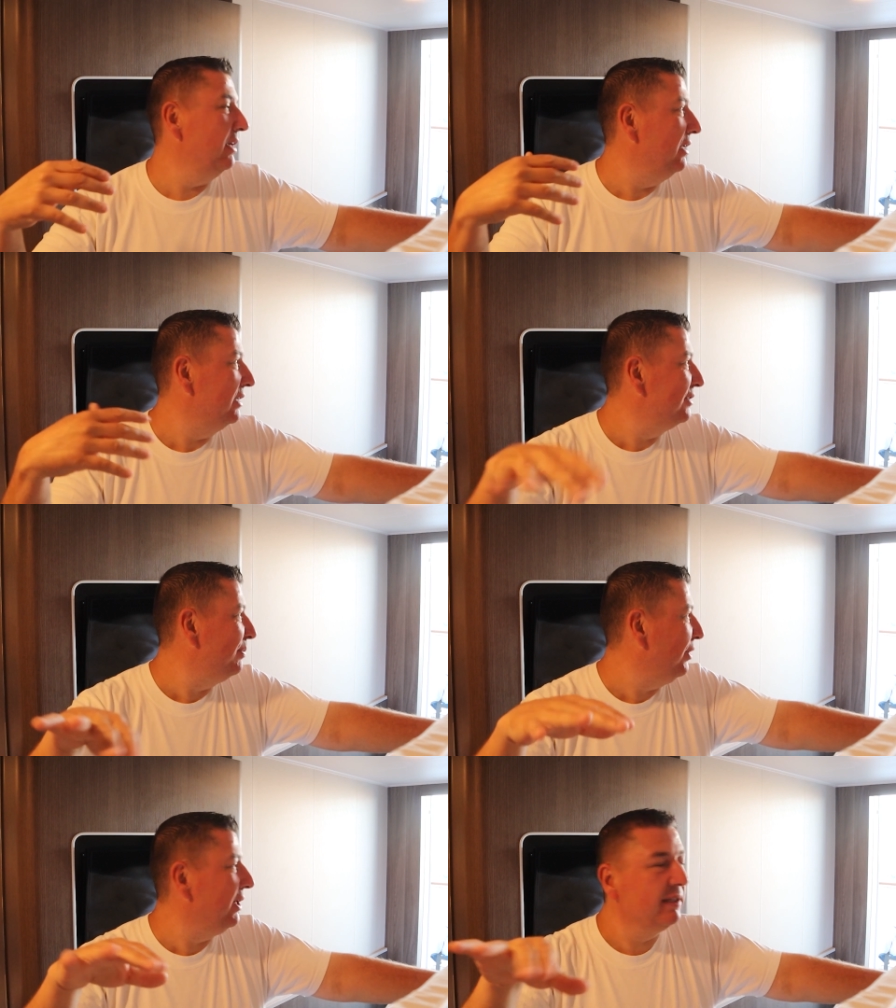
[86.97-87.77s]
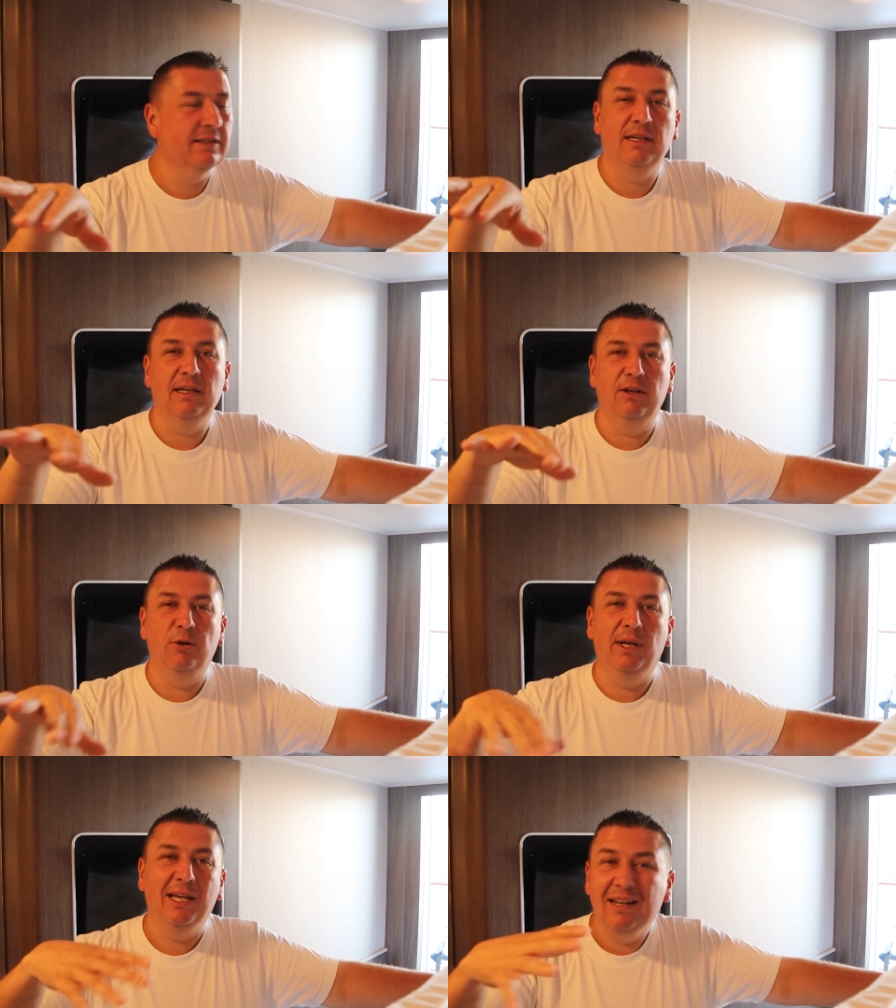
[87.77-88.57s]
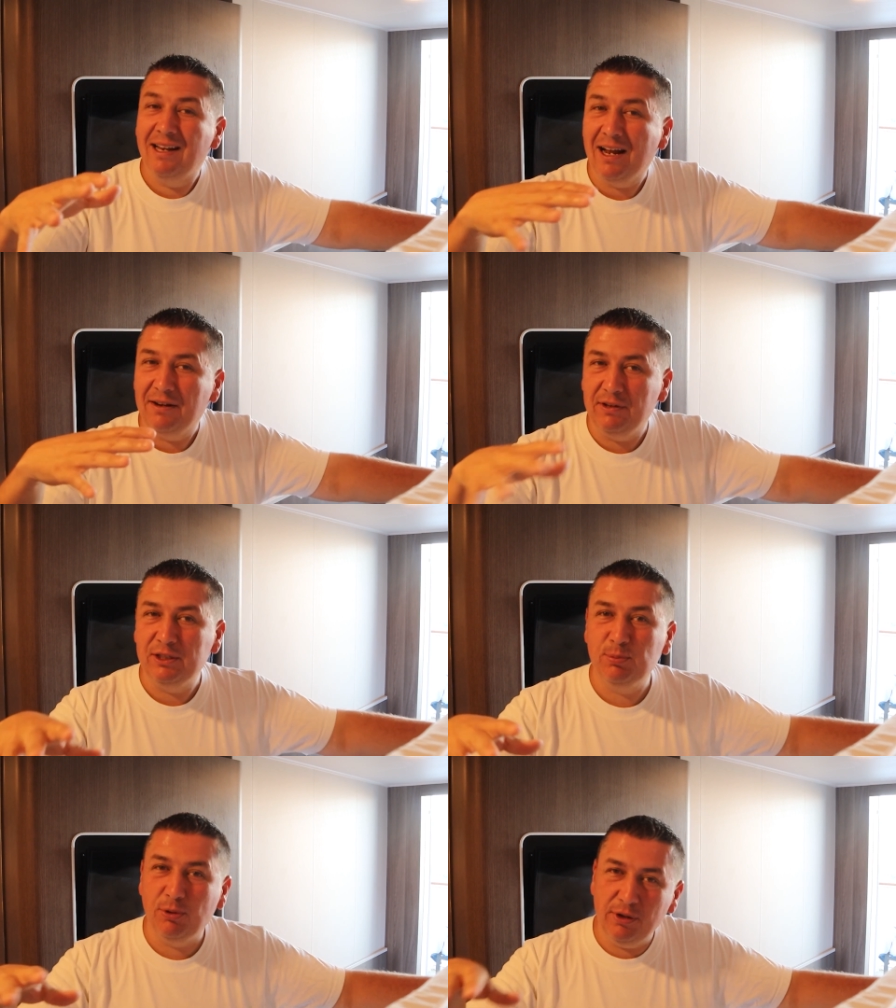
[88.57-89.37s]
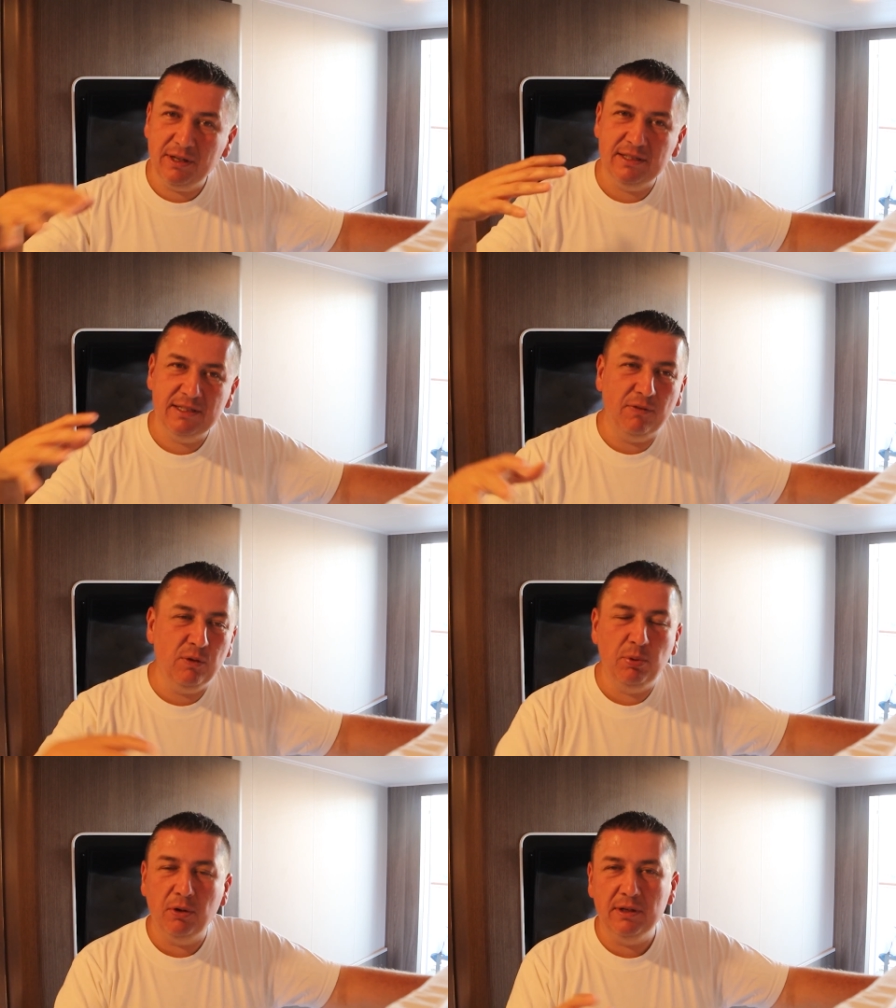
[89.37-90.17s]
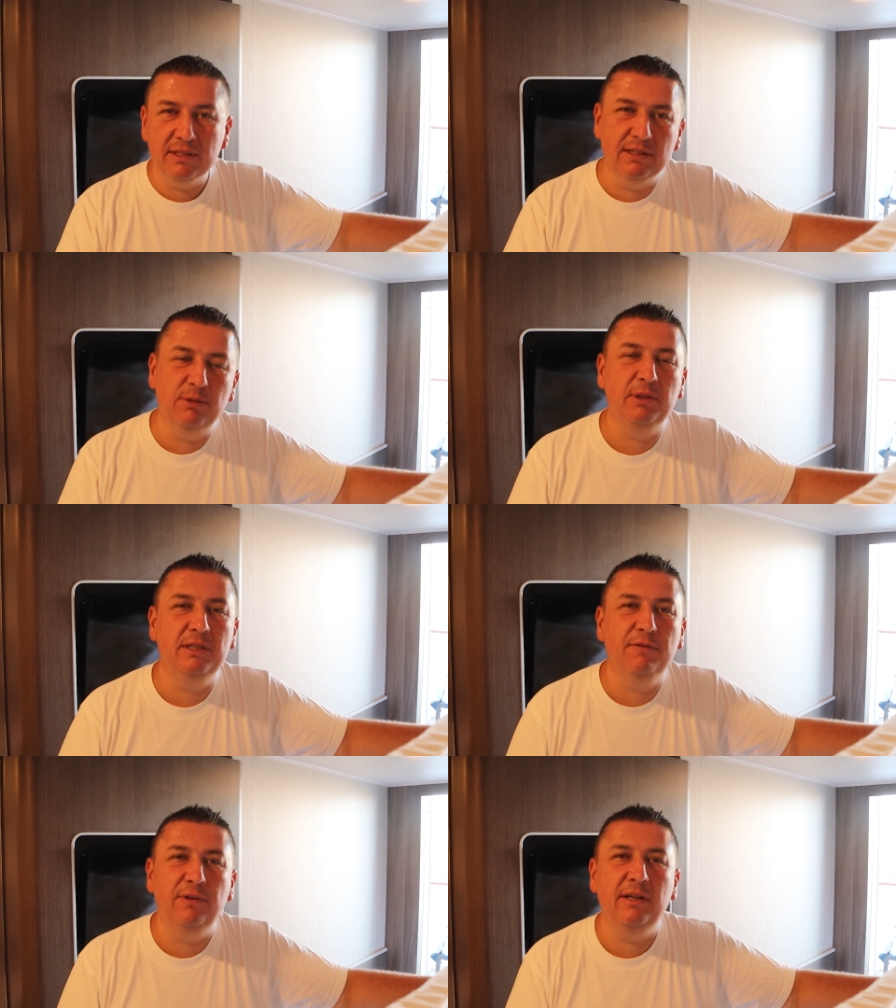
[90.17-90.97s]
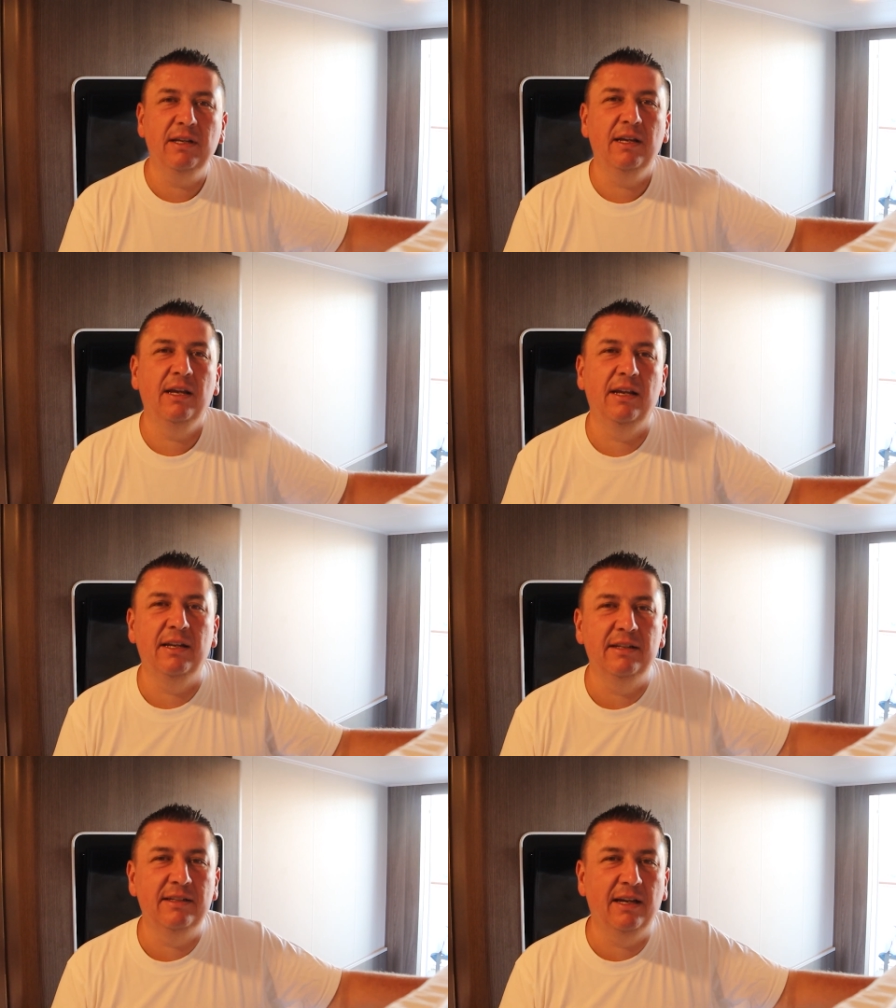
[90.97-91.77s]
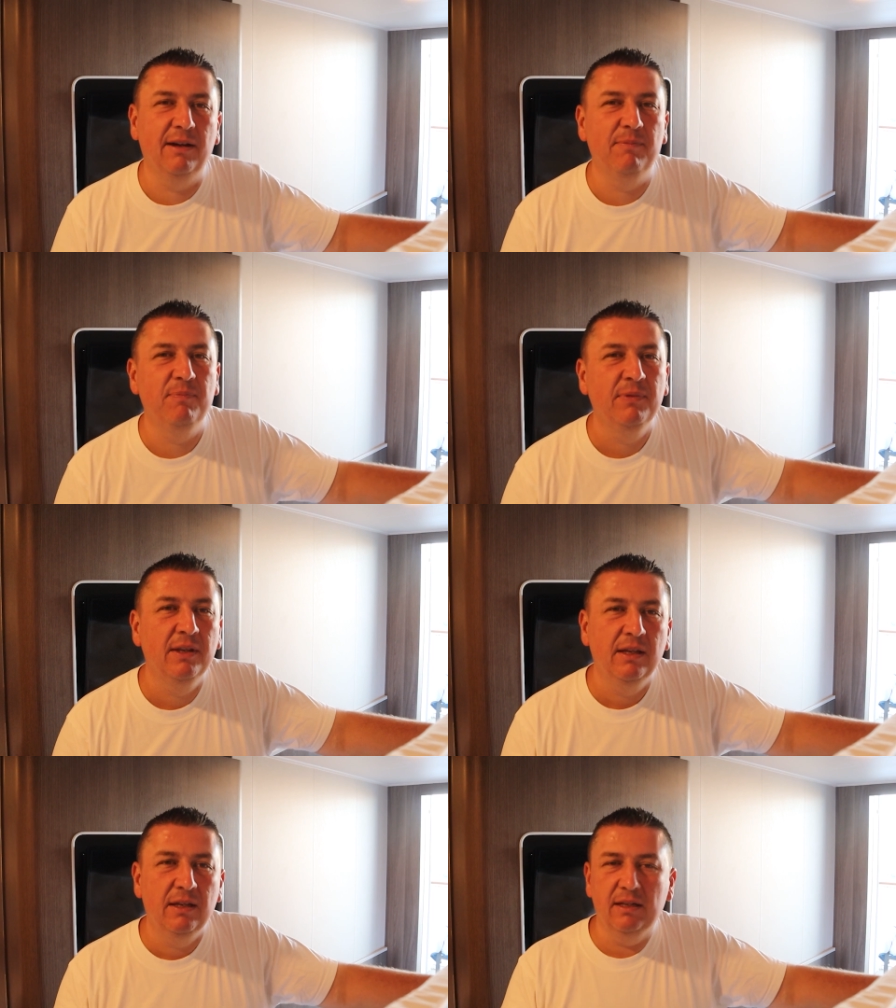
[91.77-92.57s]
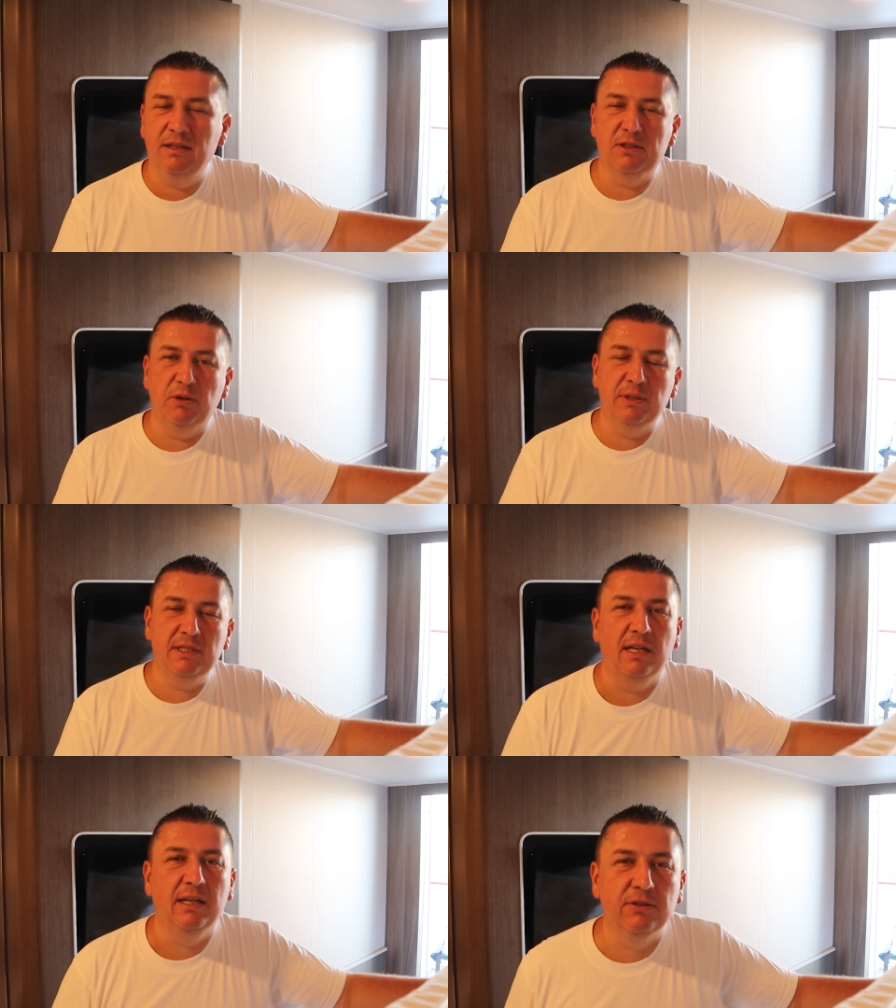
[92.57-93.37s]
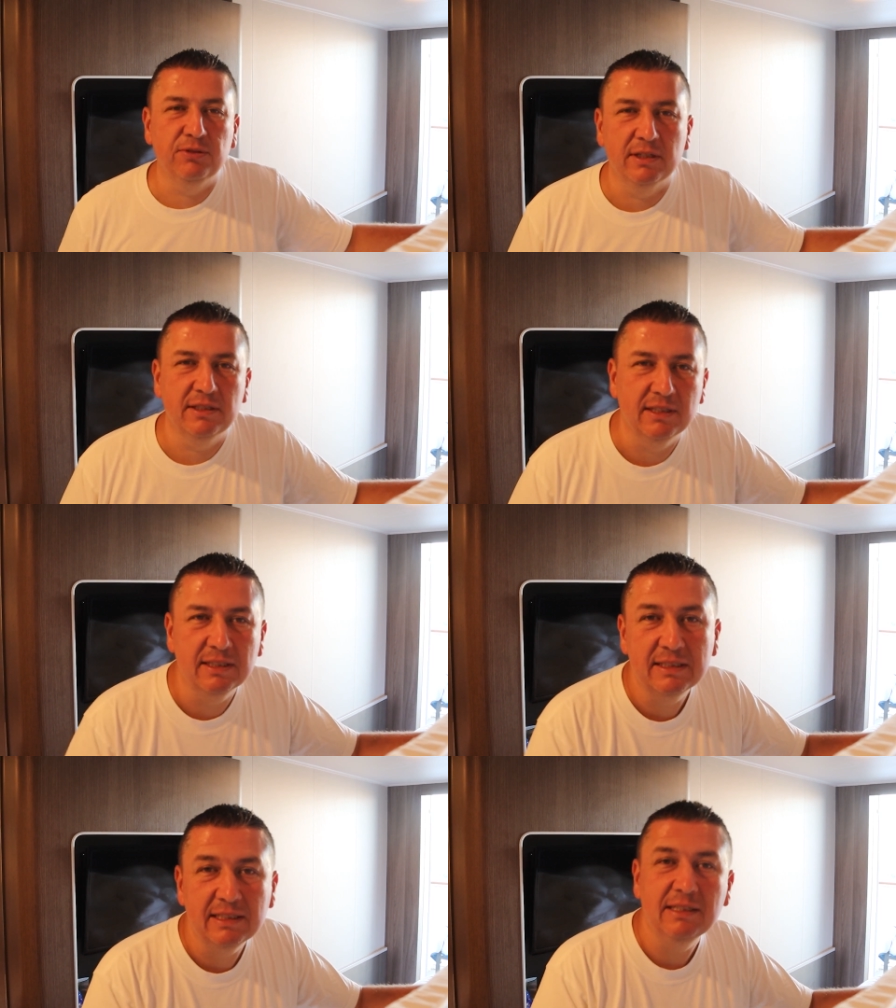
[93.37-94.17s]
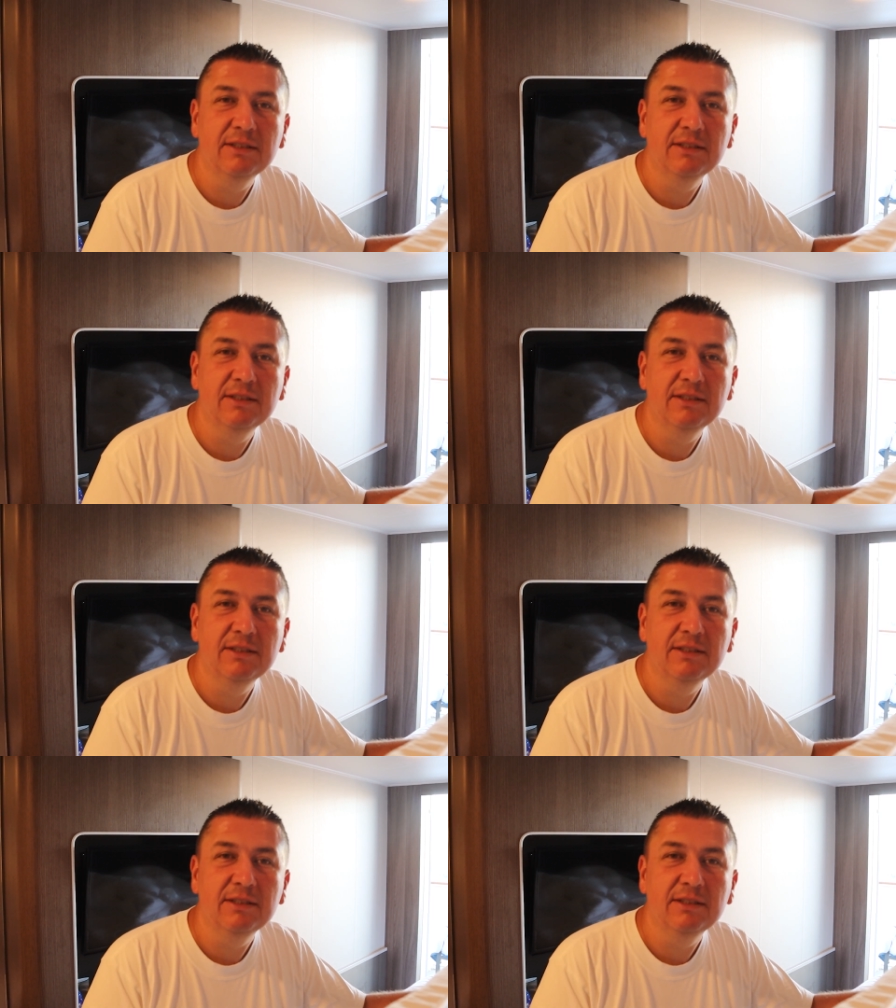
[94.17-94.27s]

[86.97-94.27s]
experience like going in and out of each port, because every port is a little bit different, and it's always kind of interesting to see.